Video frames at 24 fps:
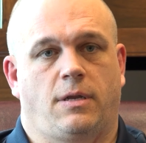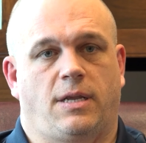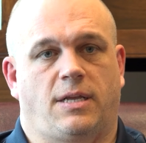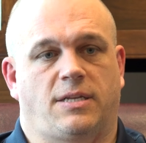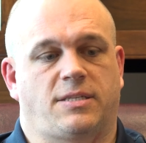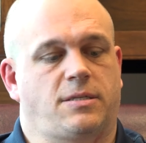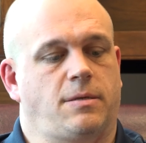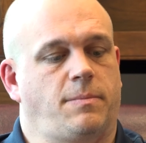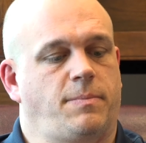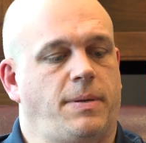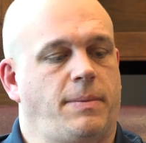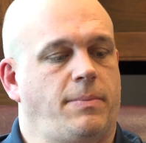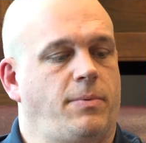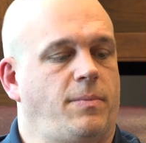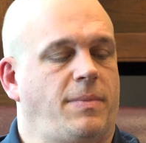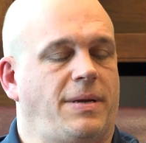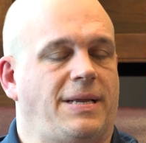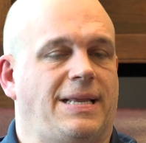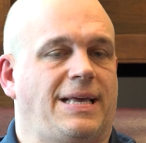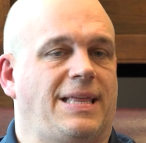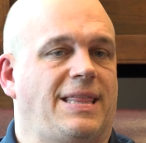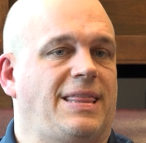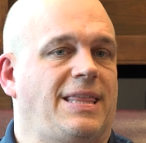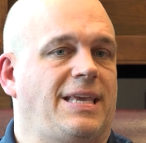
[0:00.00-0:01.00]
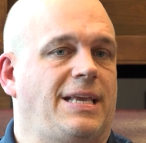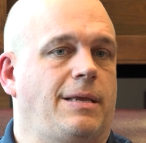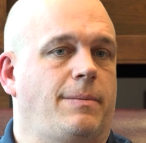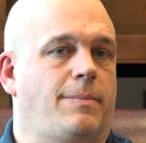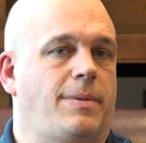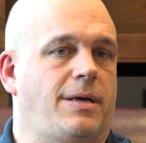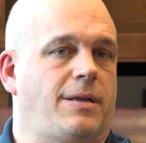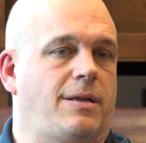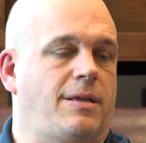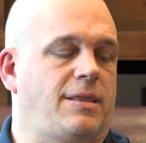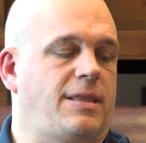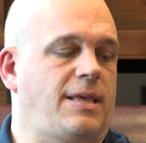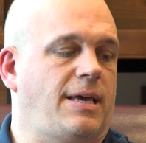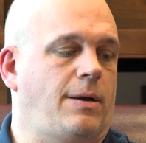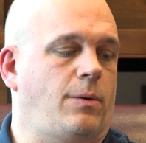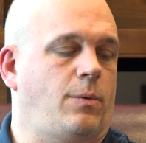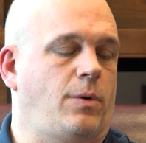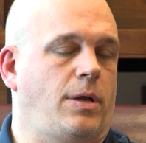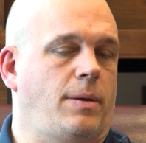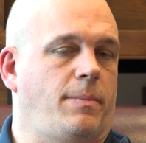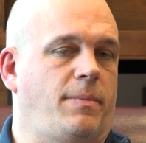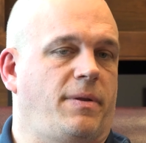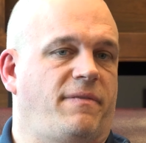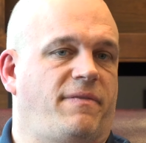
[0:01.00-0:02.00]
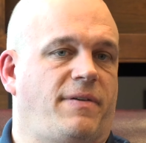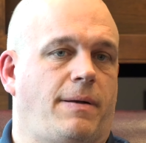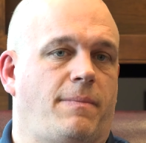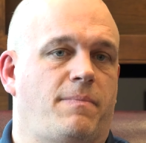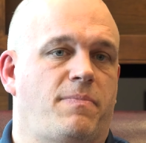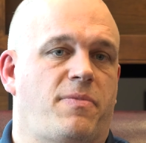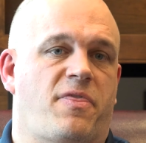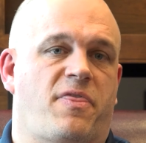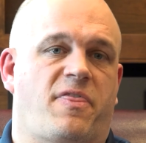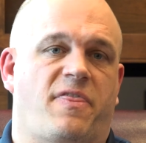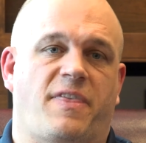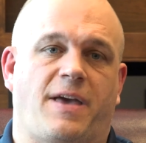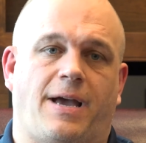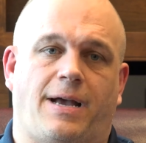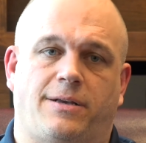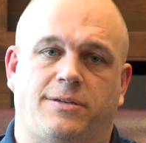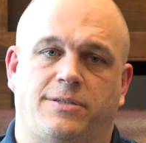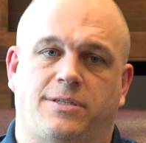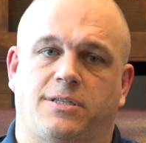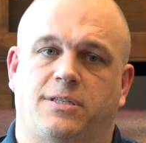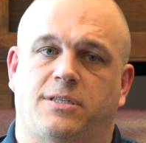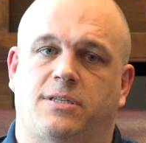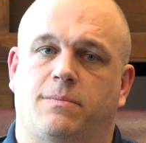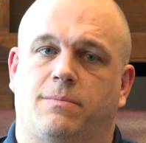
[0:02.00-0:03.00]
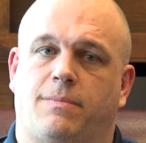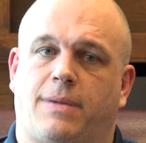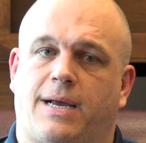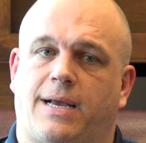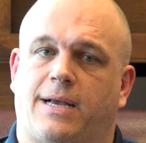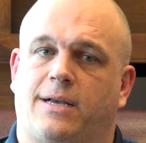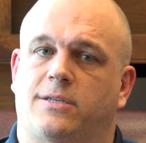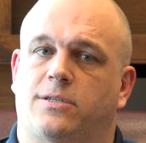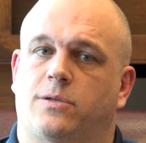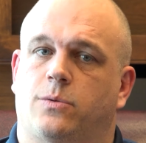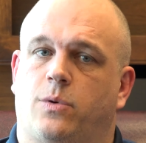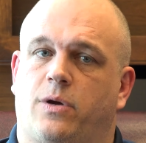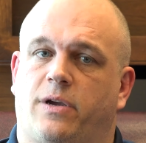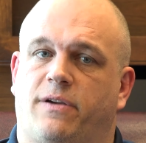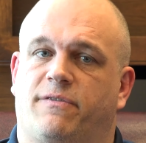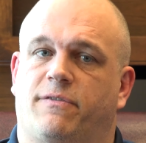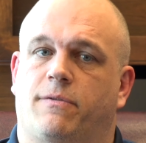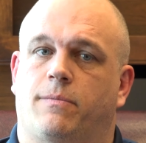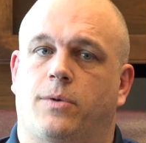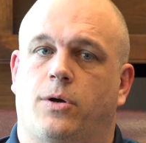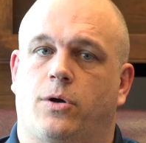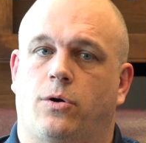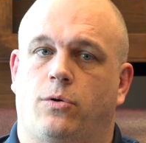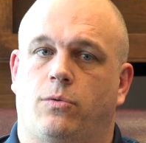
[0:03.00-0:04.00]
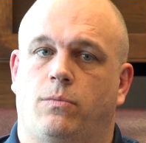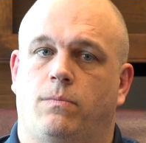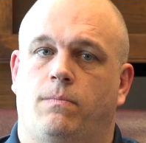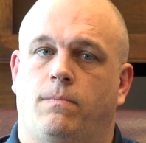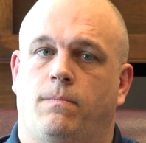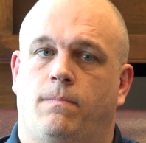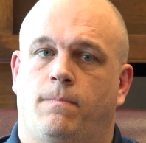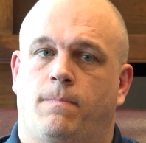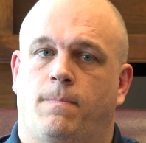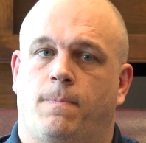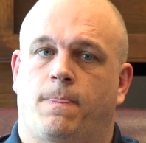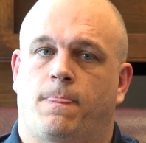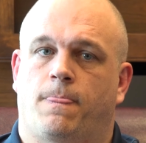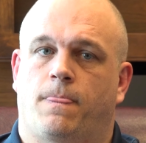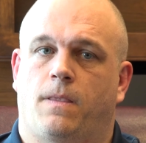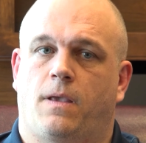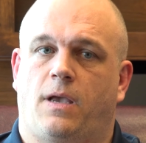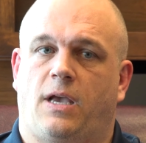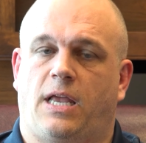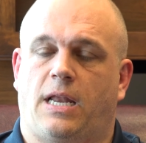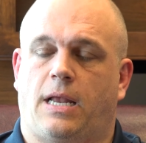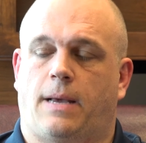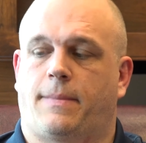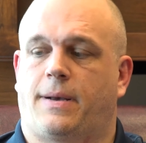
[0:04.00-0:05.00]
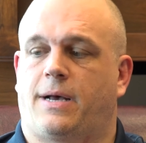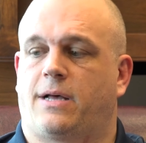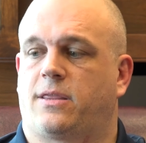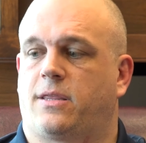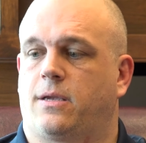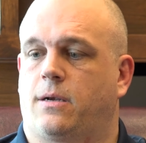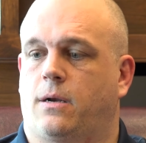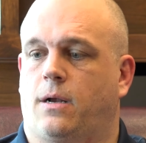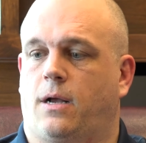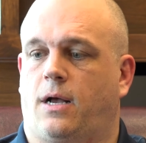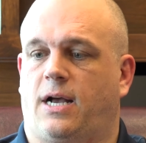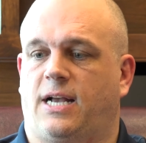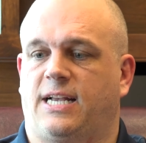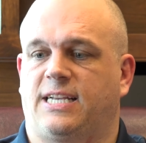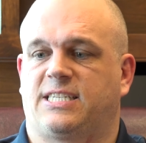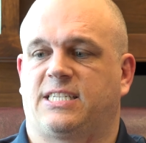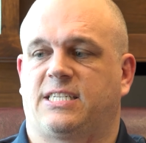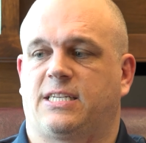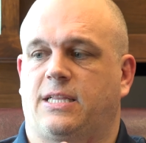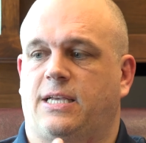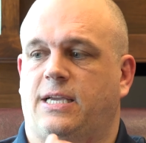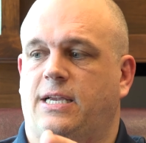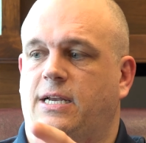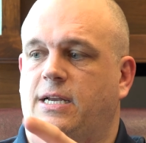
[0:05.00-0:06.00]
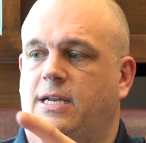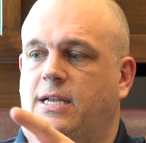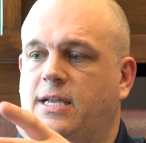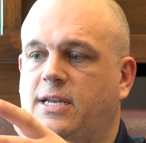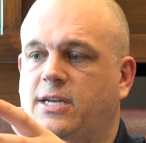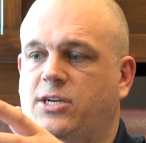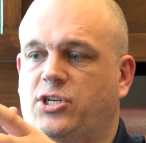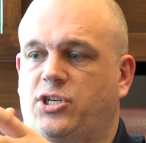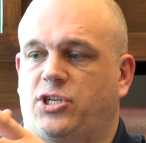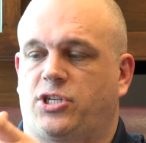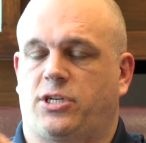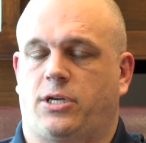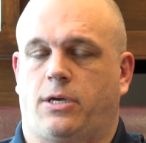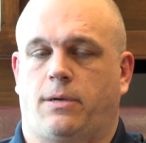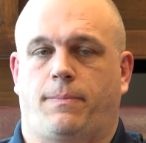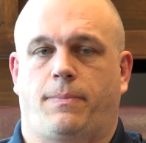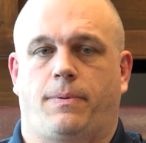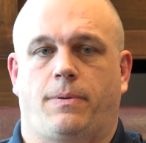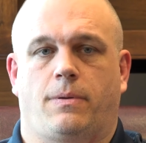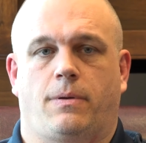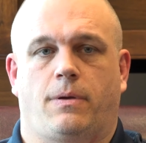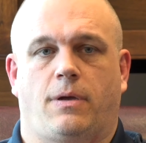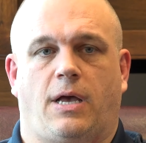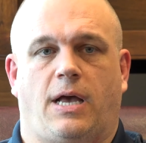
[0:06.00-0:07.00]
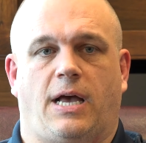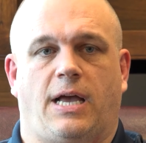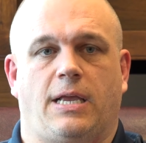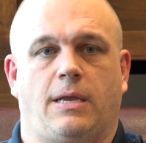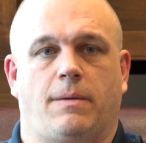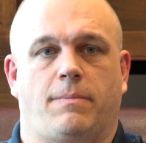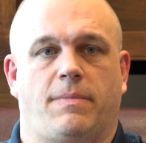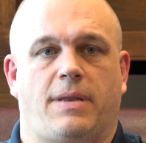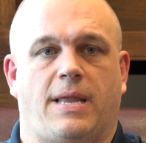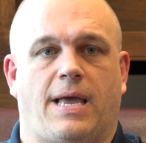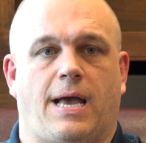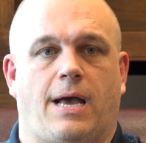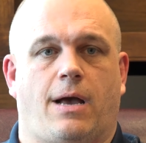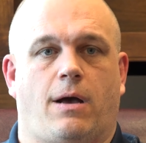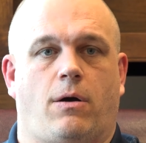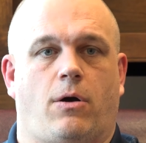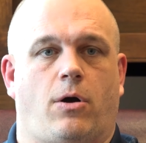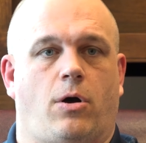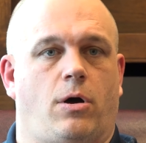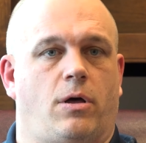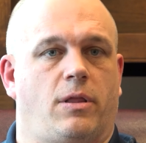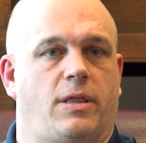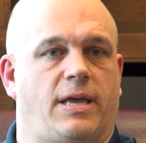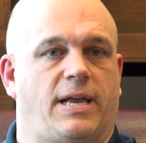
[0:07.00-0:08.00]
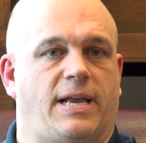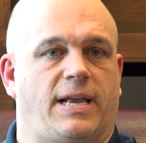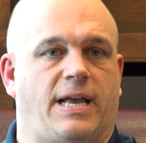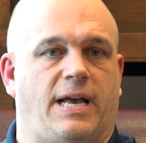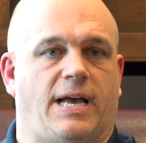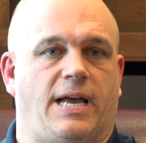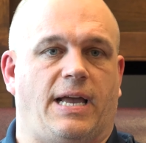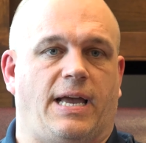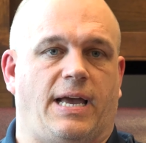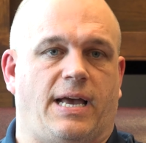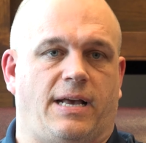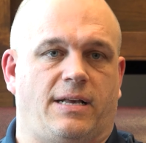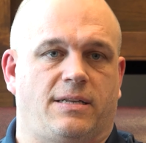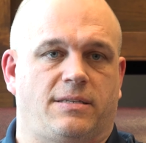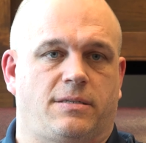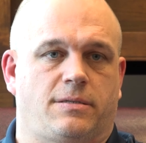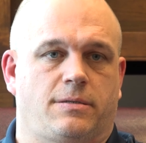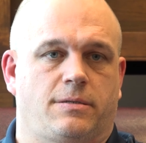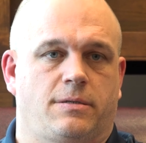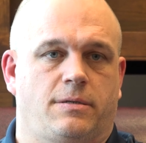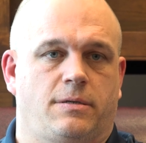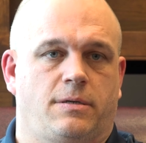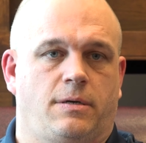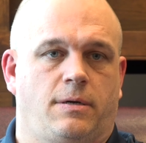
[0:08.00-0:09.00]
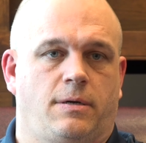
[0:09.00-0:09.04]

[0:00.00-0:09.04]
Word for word: Now, some people might not think about it that way, but if I'm thousands of miles away from home and I'm out there isolated on a ship, I am now all that guy has.